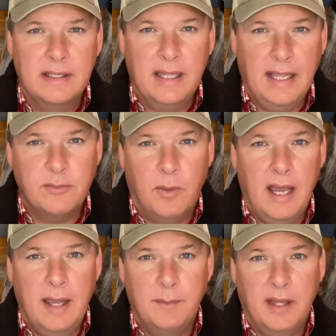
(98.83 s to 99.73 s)
that's
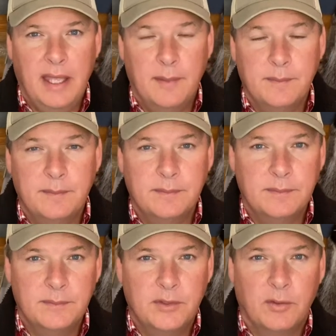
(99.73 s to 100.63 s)
why I plant them
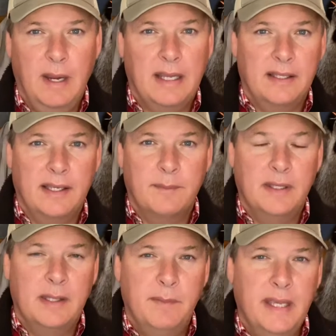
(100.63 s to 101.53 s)
directly.
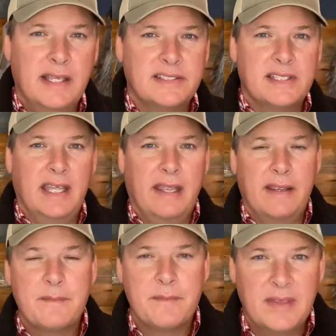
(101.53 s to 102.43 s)
But the biggest
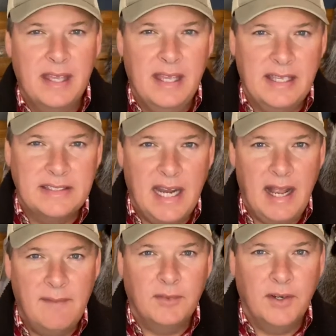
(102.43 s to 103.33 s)
thing is that
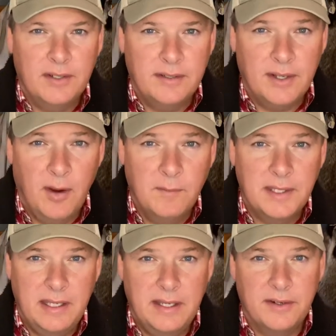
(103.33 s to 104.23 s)
I've learned over
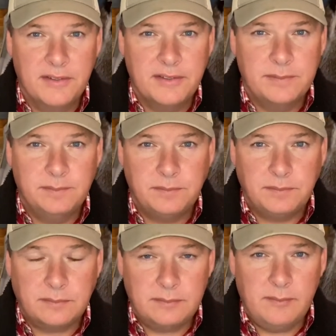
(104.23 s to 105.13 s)
the years
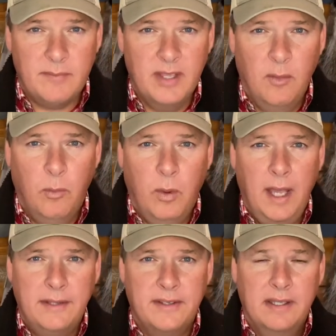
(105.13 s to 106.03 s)

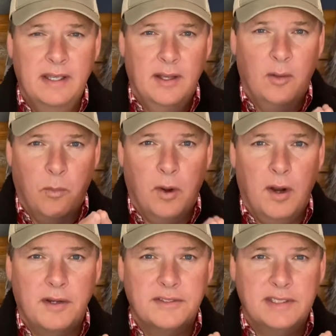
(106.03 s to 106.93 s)
what
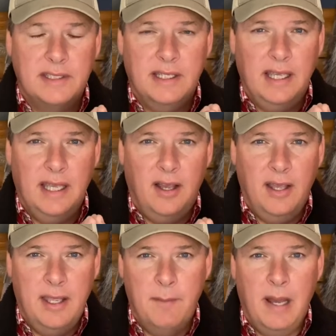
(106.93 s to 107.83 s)
works
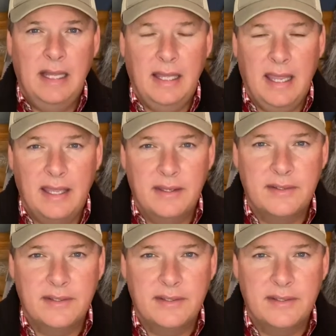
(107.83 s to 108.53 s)
in my land,